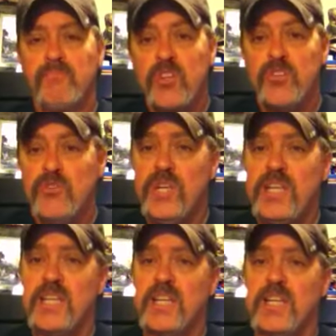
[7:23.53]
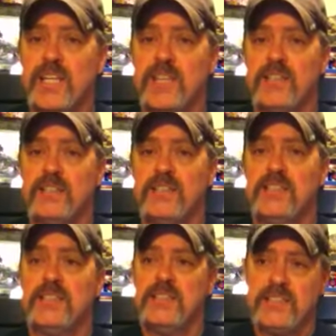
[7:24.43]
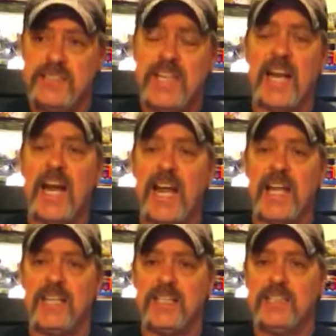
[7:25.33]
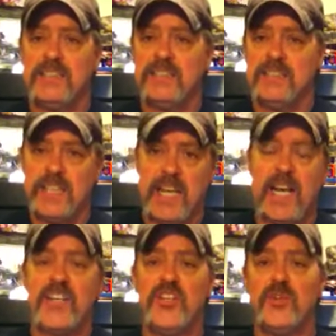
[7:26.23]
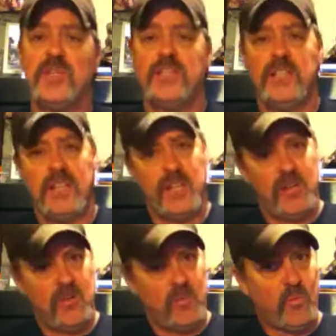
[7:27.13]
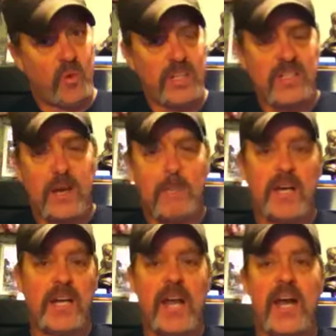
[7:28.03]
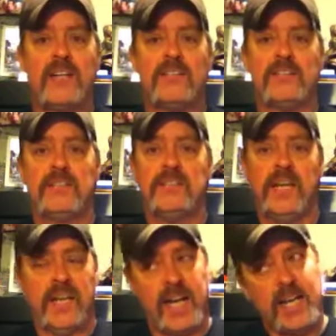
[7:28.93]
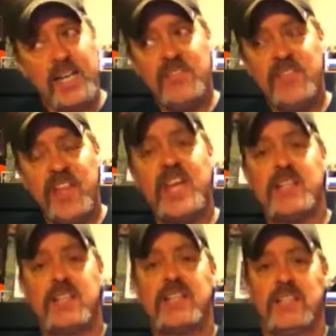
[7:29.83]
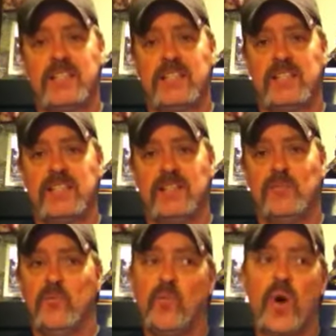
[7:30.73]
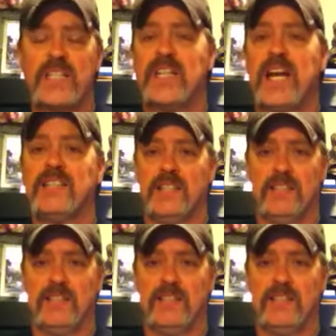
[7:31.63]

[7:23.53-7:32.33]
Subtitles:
you need to think, can I handle it? Can I do it? Once I bug out and I leave this, what's out there?